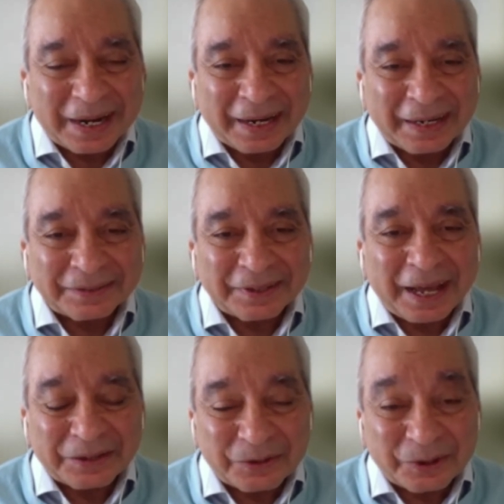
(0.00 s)
And
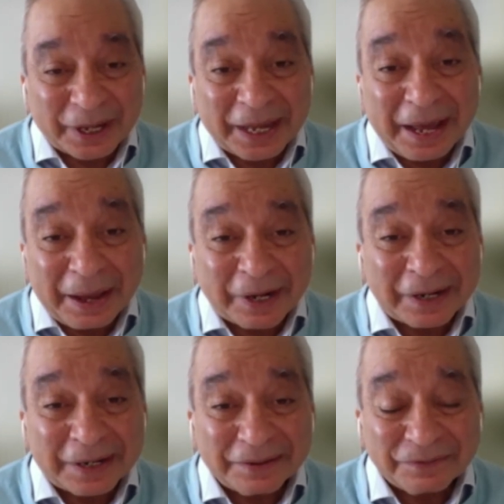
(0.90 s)
thank you again,
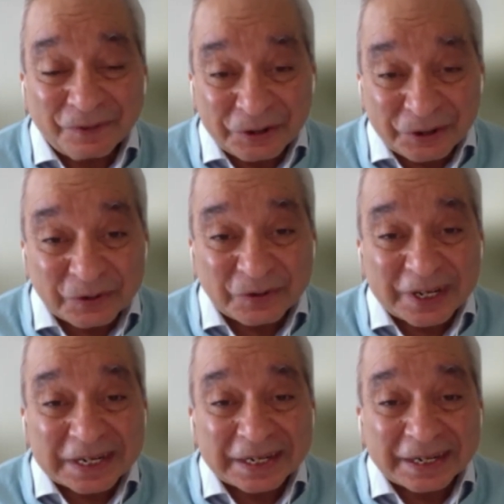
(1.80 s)
MR, for your work.